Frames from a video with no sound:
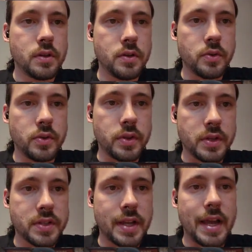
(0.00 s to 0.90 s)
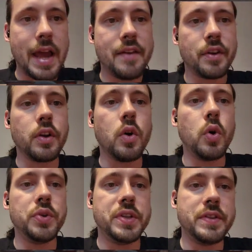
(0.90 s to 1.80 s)
Ooh, it looks like I have a
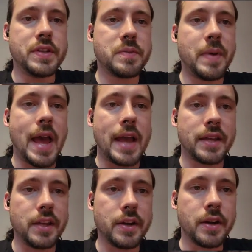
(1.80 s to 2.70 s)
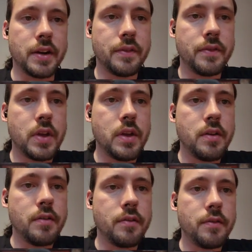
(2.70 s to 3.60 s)
gold in this pack here.
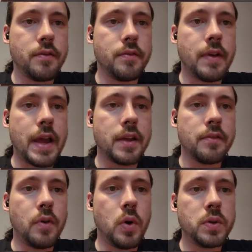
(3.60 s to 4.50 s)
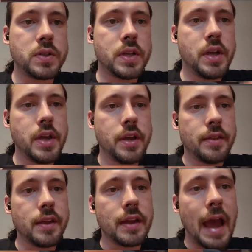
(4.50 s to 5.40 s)
Vikavolt,
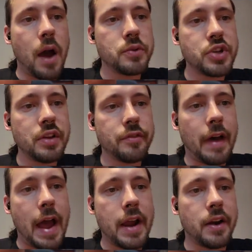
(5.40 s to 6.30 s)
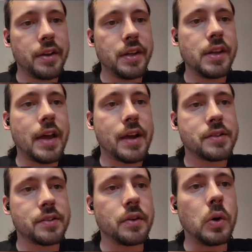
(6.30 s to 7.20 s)
the Gouging Fire
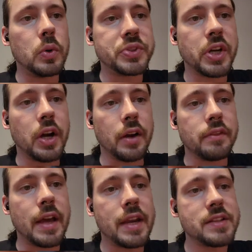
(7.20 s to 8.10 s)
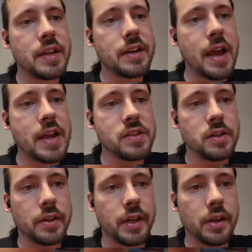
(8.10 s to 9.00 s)
EX gold card. That is a nice
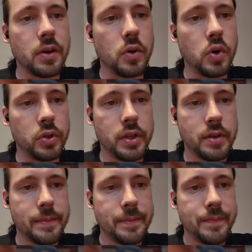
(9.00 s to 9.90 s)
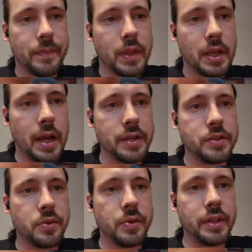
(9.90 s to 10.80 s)
looking gold. I
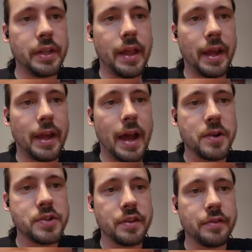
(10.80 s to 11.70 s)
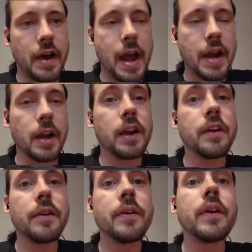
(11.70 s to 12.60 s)
do really like Gouging Fire.
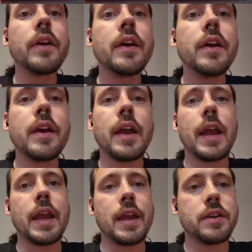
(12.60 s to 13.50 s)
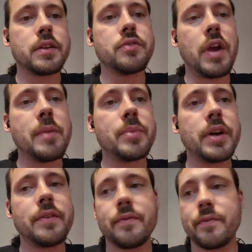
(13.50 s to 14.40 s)
And Drampa.